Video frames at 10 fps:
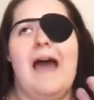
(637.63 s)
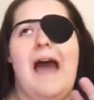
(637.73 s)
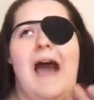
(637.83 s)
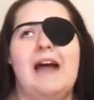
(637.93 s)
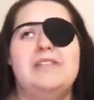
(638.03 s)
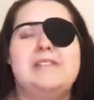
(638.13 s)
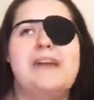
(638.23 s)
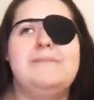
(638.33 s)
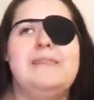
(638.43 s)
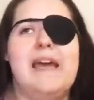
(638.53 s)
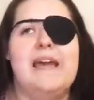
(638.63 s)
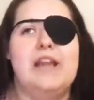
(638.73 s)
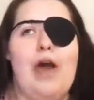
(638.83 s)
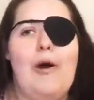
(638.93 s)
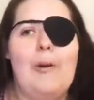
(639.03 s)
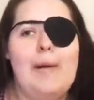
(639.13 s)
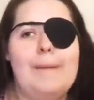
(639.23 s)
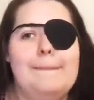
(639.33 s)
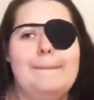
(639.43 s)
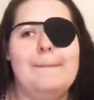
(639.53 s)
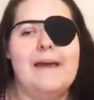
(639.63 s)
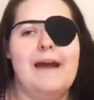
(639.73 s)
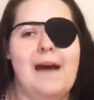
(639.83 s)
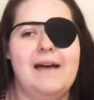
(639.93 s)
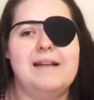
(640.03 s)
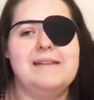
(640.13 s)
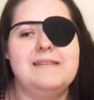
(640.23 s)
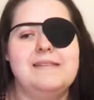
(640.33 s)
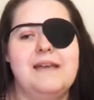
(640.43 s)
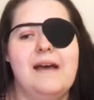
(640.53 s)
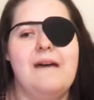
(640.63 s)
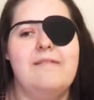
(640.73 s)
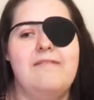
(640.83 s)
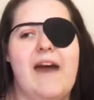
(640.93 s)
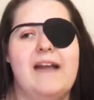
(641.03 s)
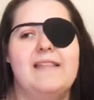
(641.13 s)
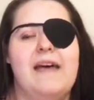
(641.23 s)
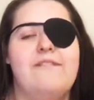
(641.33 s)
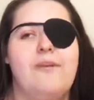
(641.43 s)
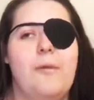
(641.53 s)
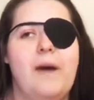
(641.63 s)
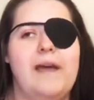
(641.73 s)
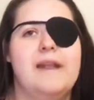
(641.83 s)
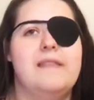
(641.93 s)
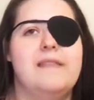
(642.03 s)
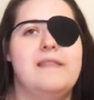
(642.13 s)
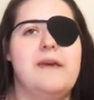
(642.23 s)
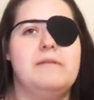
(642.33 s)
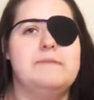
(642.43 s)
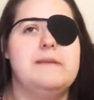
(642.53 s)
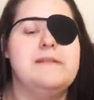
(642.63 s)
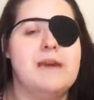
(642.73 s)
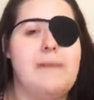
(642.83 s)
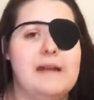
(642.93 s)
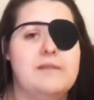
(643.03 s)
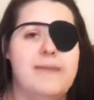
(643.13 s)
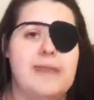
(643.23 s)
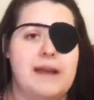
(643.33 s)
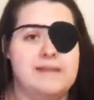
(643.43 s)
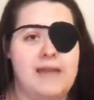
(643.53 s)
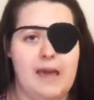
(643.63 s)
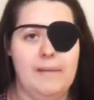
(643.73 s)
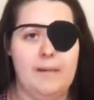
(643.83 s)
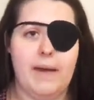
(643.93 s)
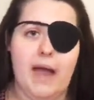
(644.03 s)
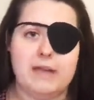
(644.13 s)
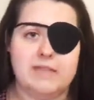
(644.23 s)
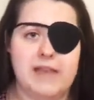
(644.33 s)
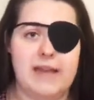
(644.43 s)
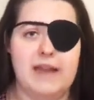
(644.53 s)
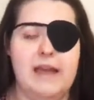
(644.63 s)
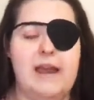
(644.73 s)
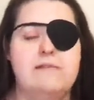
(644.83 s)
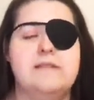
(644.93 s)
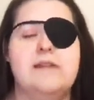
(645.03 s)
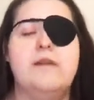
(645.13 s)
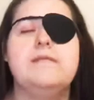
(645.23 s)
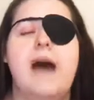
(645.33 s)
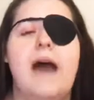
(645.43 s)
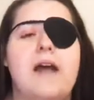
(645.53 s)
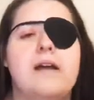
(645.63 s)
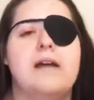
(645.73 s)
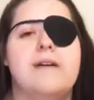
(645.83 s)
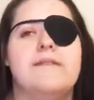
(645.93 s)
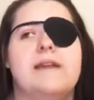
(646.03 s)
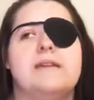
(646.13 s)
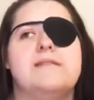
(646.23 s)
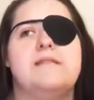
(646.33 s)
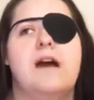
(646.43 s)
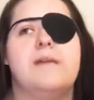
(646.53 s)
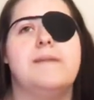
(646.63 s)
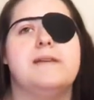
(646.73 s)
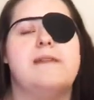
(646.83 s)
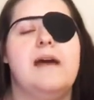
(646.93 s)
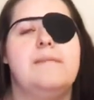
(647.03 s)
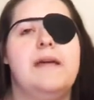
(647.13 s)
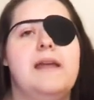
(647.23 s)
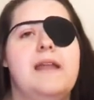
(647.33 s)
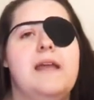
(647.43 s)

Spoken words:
I just kept saying no because of the fact that, for one, they were supposed to get back to me the next day about my Hydroscan. And I was so tired of getting stuck because I had been